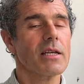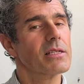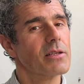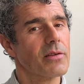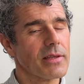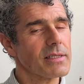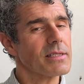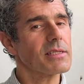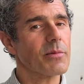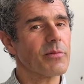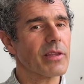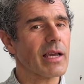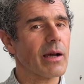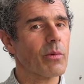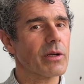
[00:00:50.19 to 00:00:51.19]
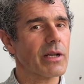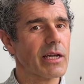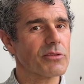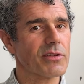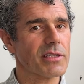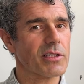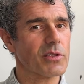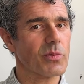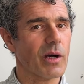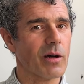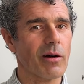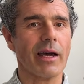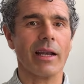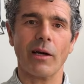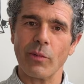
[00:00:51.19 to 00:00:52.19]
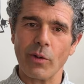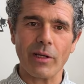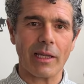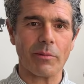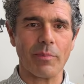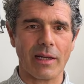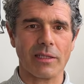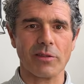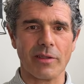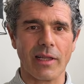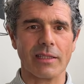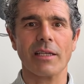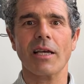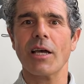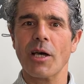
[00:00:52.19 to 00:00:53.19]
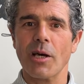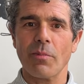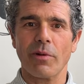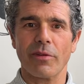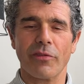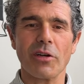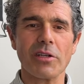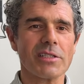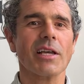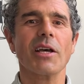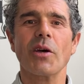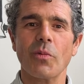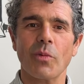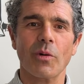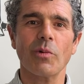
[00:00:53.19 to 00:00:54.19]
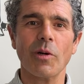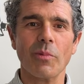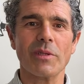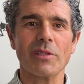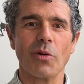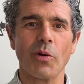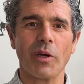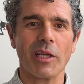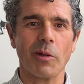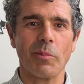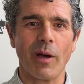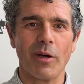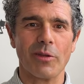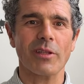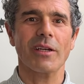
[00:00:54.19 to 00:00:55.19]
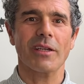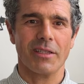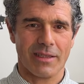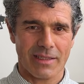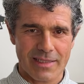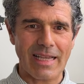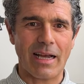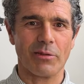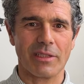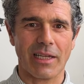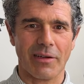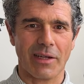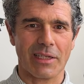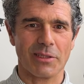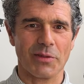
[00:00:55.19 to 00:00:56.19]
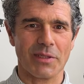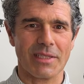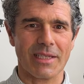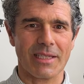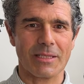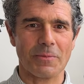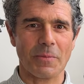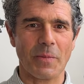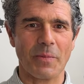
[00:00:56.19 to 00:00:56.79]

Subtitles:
So this is something I want to address as well, and I will get back to that. But first, we will be talking about the sound characteristics.